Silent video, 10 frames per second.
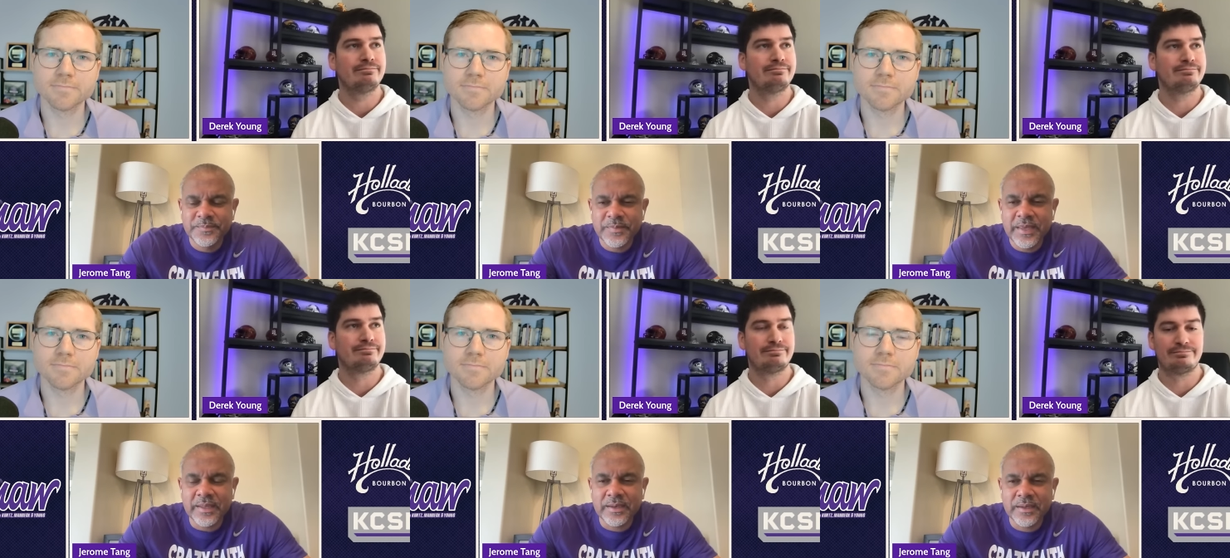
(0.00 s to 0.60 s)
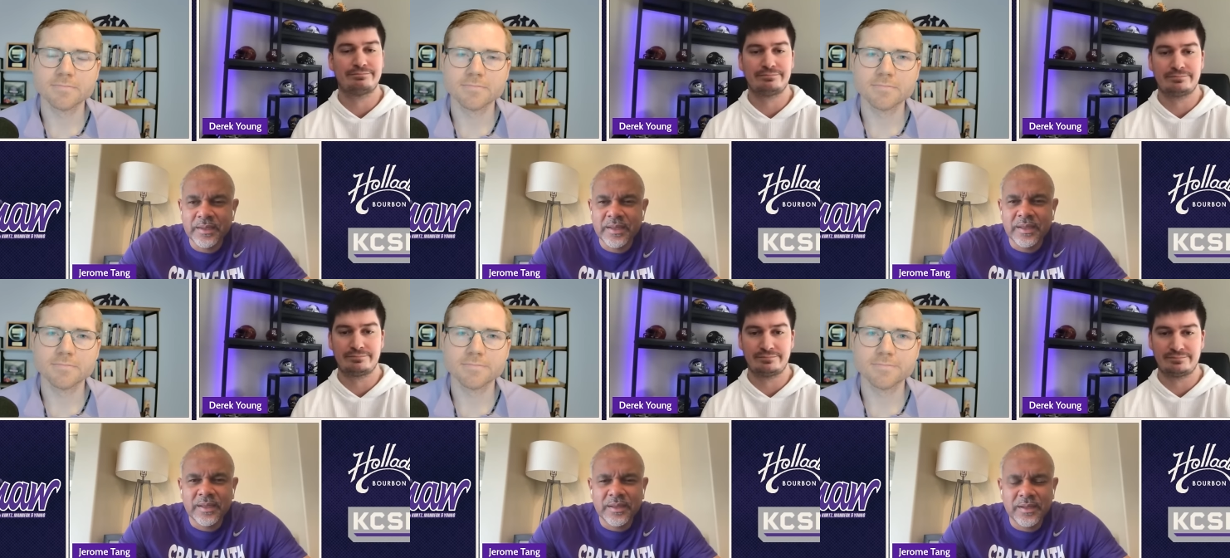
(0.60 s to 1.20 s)
Speaker 1: man,
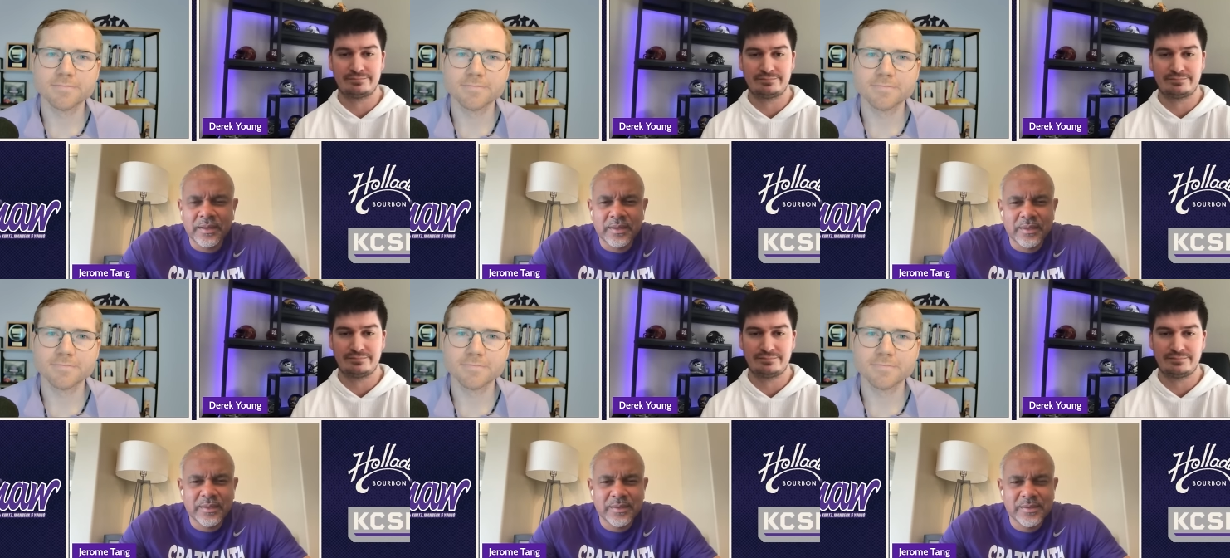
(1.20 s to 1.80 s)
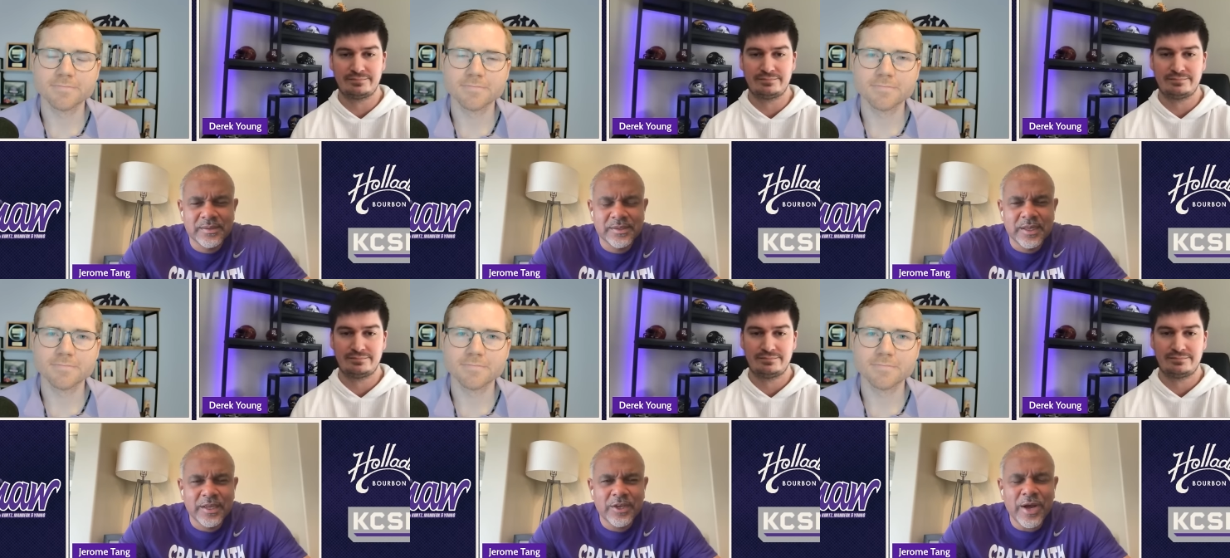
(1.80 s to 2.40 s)
uh,
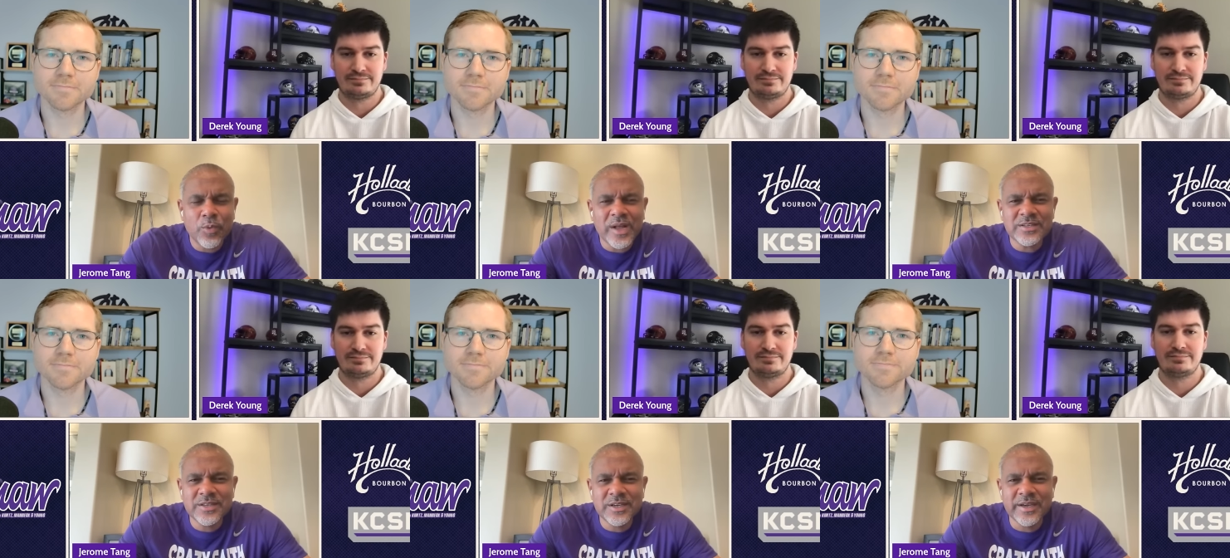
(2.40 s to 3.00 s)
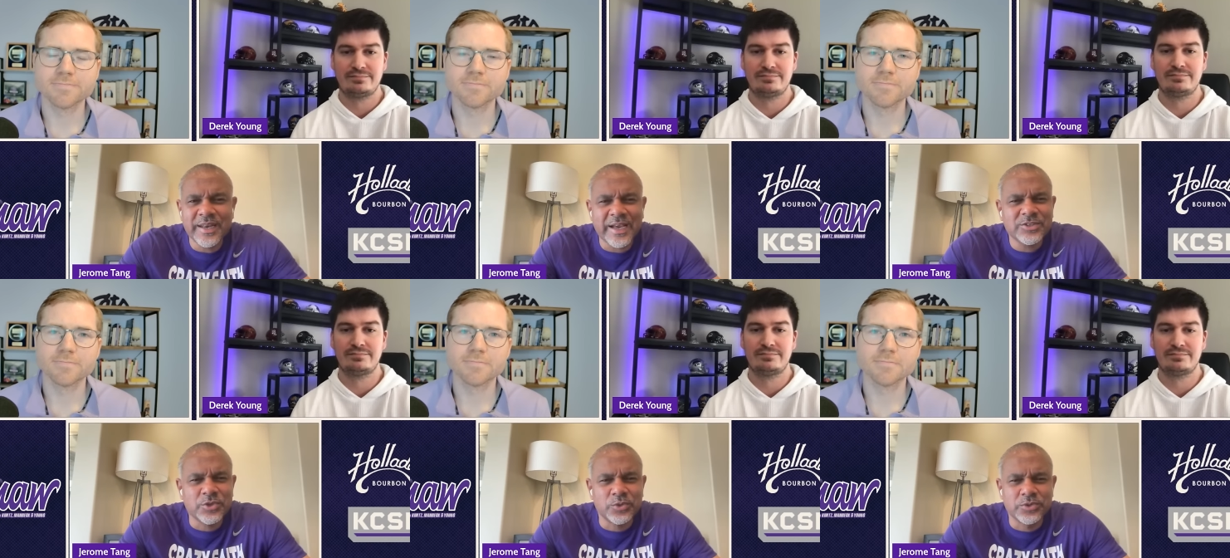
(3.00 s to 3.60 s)
you know, I watched Dug in high
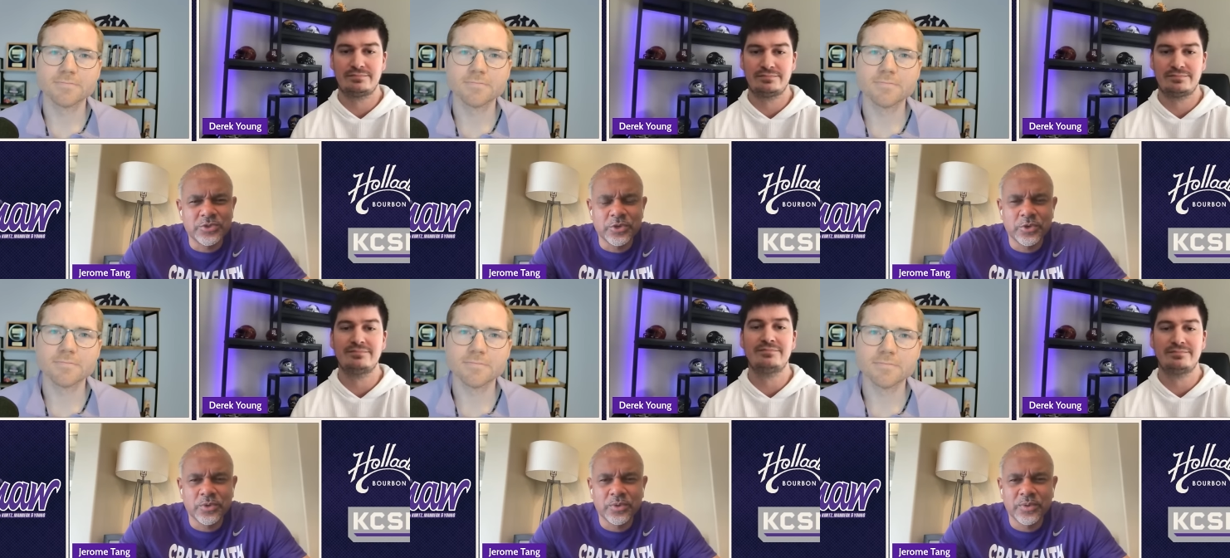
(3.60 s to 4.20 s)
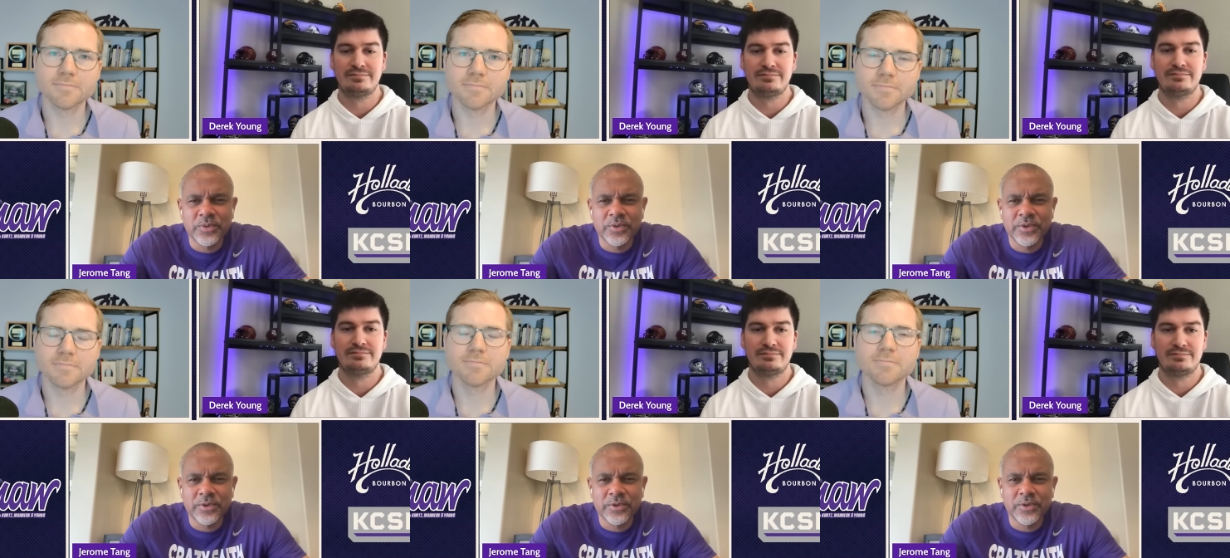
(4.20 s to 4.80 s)
school, so
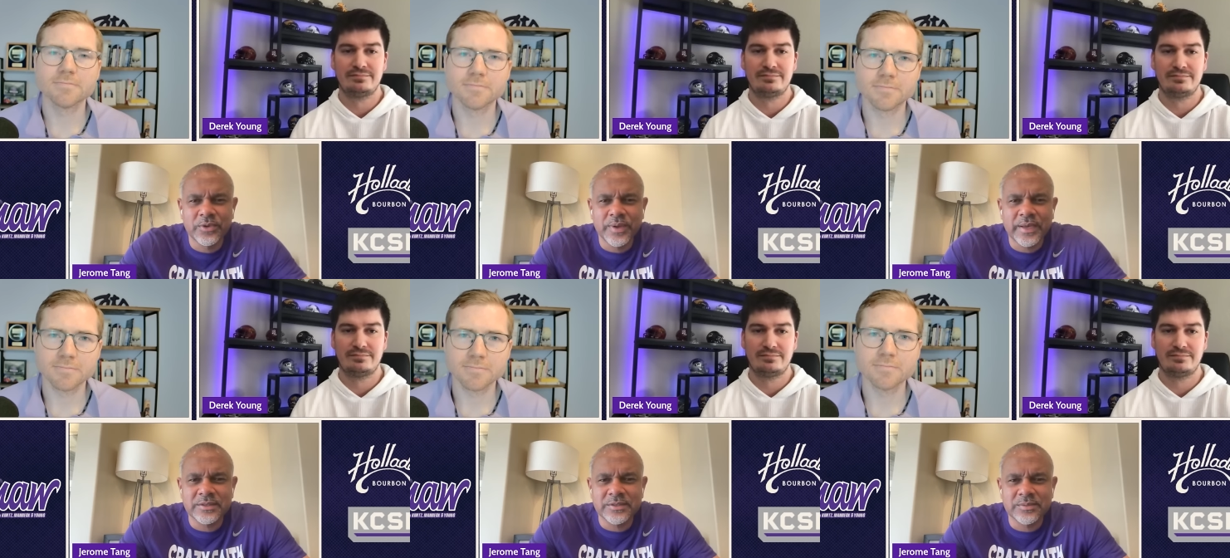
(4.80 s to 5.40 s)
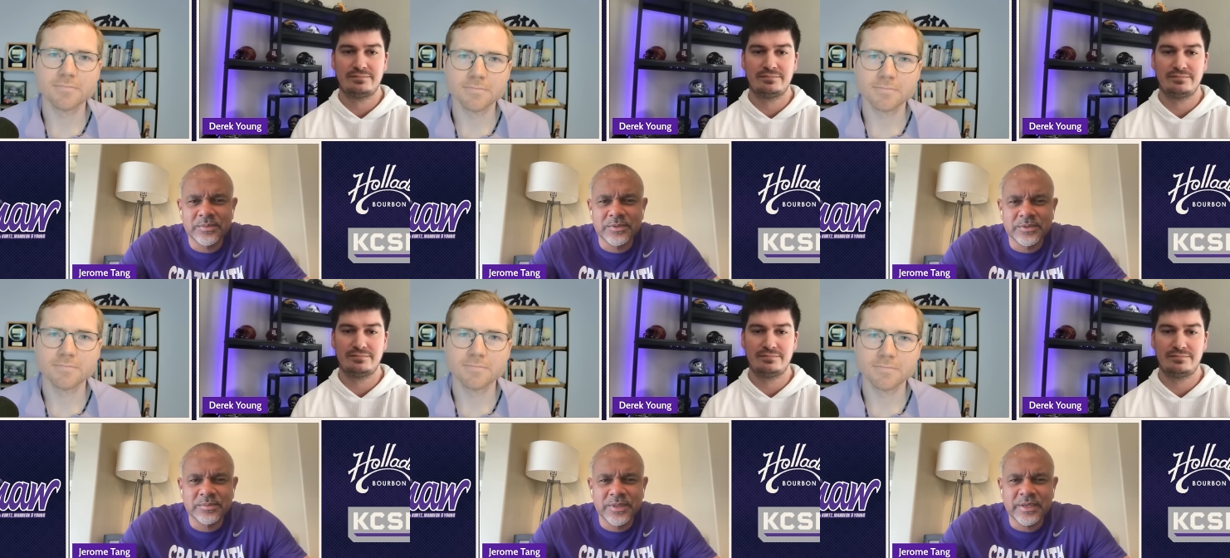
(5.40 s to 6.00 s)
you know, you had some
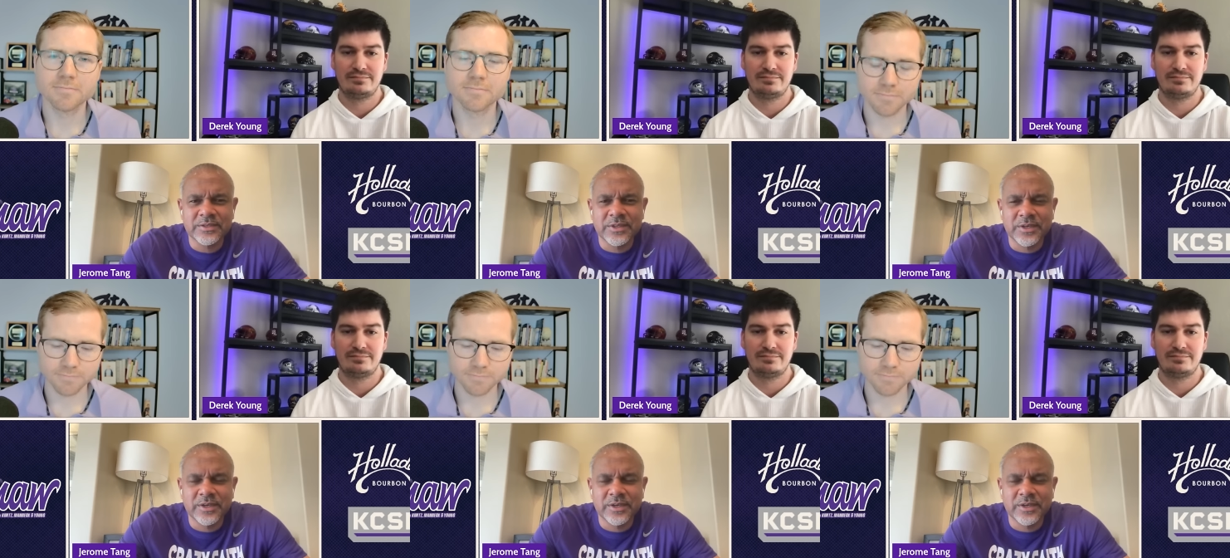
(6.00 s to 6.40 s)
some things there.